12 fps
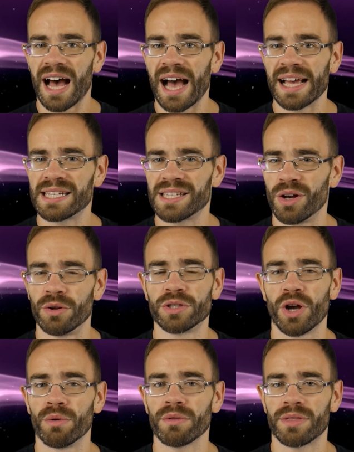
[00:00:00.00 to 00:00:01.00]
I still
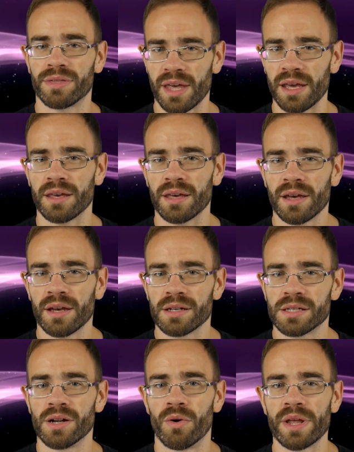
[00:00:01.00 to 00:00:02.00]
don't think
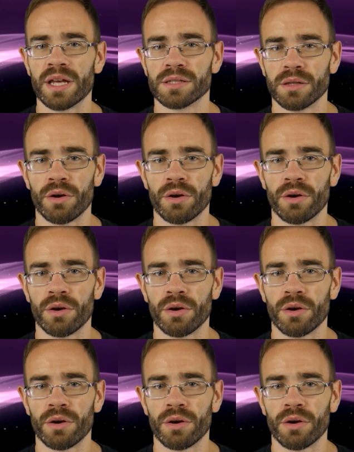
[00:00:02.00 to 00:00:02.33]
Sony is